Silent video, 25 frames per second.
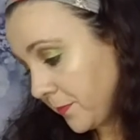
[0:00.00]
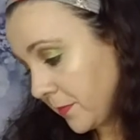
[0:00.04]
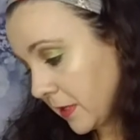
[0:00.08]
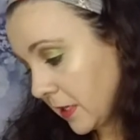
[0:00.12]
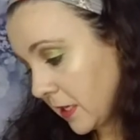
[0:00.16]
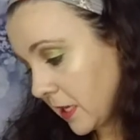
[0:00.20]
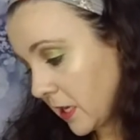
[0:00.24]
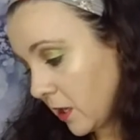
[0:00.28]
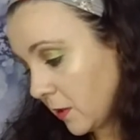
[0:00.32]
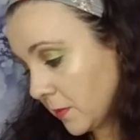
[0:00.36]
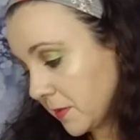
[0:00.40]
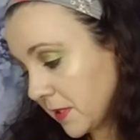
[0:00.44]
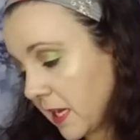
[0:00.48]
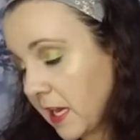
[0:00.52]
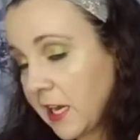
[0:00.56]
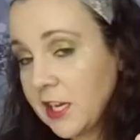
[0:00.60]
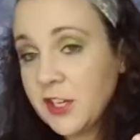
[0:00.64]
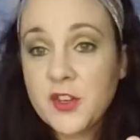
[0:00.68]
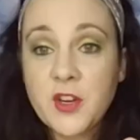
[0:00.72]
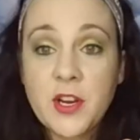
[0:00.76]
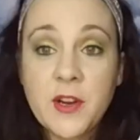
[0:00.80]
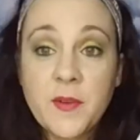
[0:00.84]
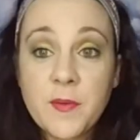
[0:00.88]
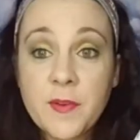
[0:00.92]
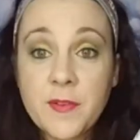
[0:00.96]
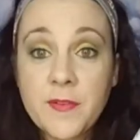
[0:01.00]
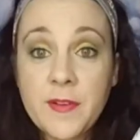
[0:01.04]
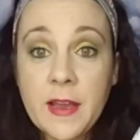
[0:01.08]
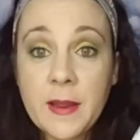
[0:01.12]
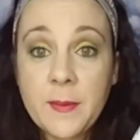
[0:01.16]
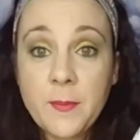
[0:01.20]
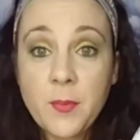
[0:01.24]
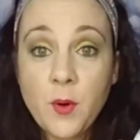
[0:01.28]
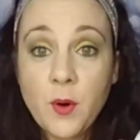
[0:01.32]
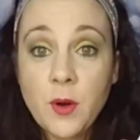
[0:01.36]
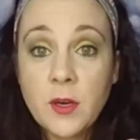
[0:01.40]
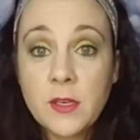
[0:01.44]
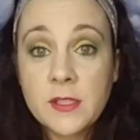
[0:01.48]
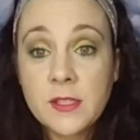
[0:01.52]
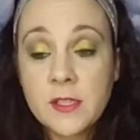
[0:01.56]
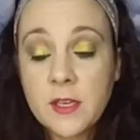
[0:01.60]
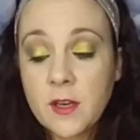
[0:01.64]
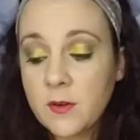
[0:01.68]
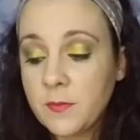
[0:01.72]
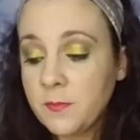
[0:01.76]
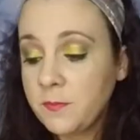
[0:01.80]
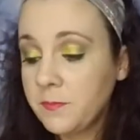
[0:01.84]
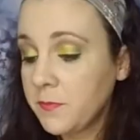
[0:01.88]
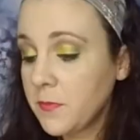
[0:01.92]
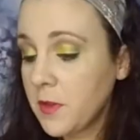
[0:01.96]
And it helps hydrate and refine pores.
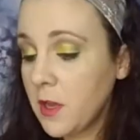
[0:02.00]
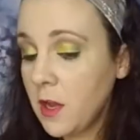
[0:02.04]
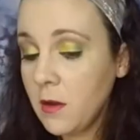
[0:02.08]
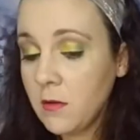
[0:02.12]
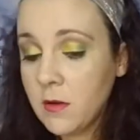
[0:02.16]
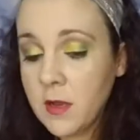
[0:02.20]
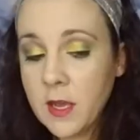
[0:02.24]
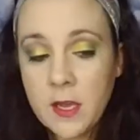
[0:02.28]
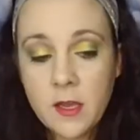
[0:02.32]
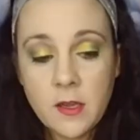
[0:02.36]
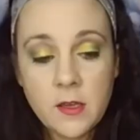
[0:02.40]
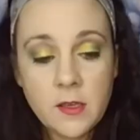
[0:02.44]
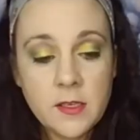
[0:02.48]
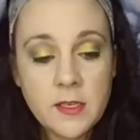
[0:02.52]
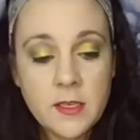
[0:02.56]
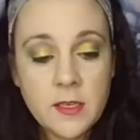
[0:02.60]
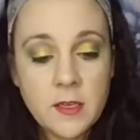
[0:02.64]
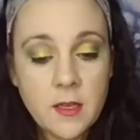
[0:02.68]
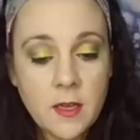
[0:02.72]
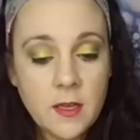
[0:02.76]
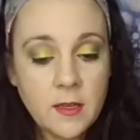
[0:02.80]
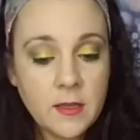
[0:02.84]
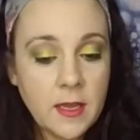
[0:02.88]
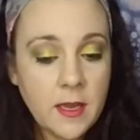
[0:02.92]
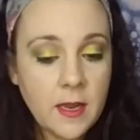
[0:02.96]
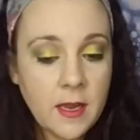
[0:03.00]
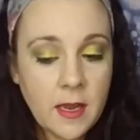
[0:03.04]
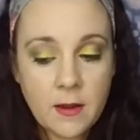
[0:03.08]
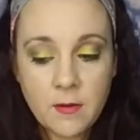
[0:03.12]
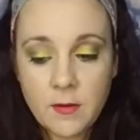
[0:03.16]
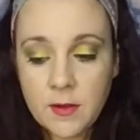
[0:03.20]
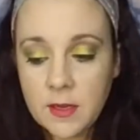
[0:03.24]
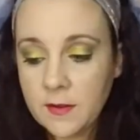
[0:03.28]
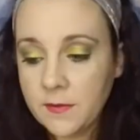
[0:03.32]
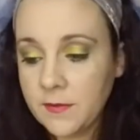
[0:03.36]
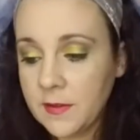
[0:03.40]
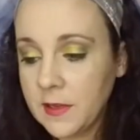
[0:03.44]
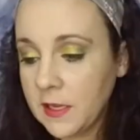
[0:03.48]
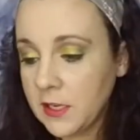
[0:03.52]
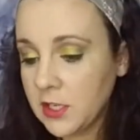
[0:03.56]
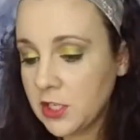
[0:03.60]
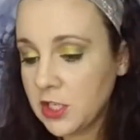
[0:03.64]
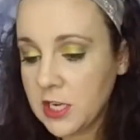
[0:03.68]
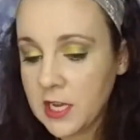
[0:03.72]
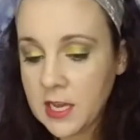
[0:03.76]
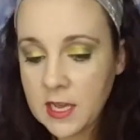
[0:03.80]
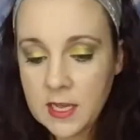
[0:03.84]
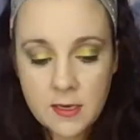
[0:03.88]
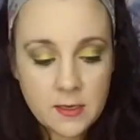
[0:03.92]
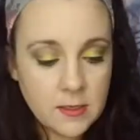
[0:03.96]
So, okay, good deal on that. I will give that a
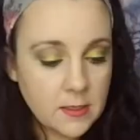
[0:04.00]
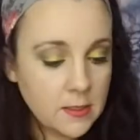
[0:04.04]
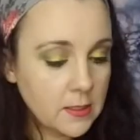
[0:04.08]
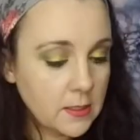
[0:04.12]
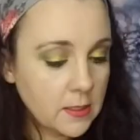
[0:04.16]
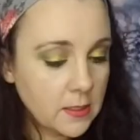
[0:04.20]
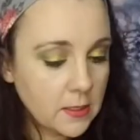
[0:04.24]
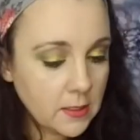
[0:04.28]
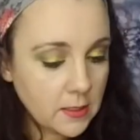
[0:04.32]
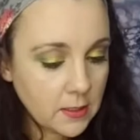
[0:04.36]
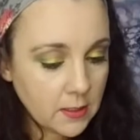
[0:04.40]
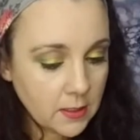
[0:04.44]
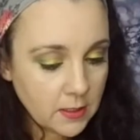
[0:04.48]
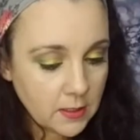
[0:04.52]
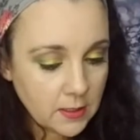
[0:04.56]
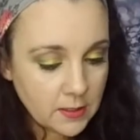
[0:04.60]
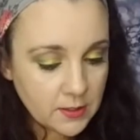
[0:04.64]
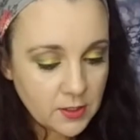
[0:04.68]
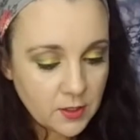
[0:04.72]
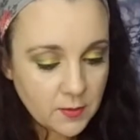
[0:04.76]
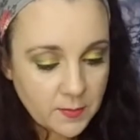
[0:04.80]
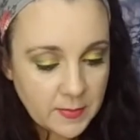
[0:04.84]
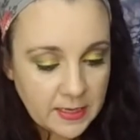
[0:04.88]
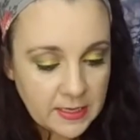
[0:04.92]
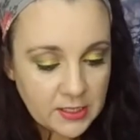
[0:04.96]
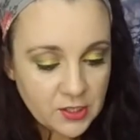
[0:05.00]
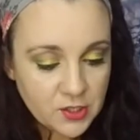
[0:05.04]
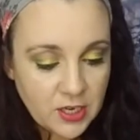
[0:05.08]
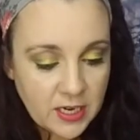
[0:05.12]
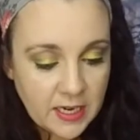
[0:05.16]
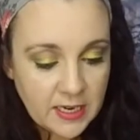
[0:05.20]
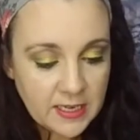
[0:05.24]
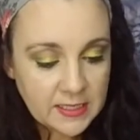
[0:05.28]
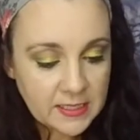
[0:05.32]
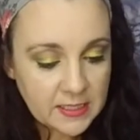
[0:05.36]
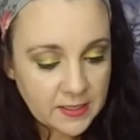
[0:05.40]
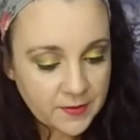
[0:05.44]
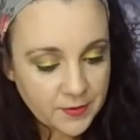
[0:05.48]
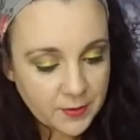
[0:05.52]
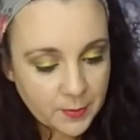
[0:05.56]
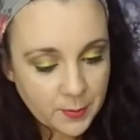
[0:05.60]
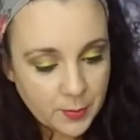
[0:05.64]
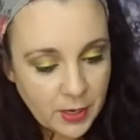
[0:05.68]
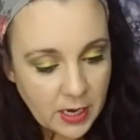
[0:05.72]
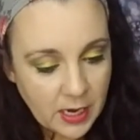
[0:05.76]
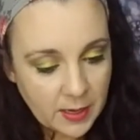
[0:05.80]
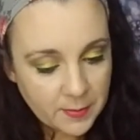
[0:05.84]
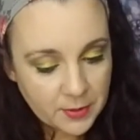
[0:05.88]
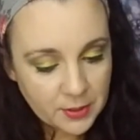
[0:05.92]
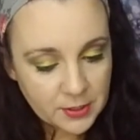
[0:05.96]
shot. Don't mind trying different
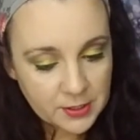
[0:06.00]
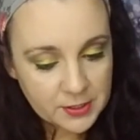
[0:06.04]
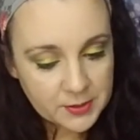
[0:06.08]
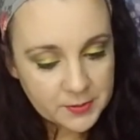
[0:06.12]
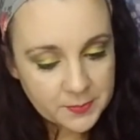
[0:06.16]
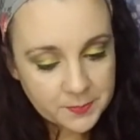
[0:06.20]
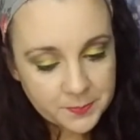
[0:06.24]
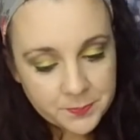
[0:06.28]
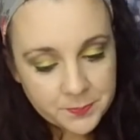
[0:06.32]
primers.